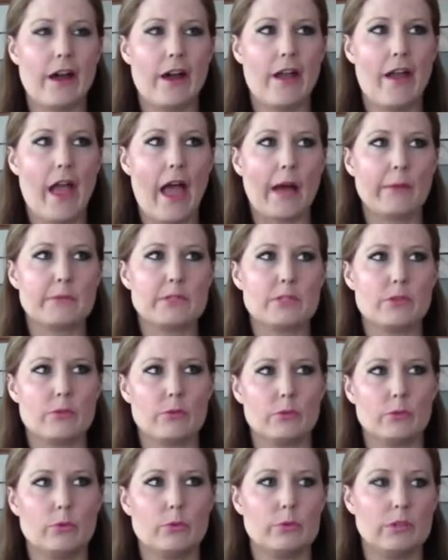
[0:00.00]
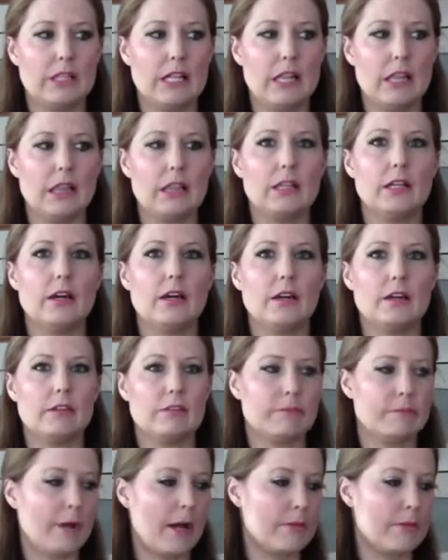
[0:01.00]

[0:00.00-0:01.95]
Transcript: I absolutely love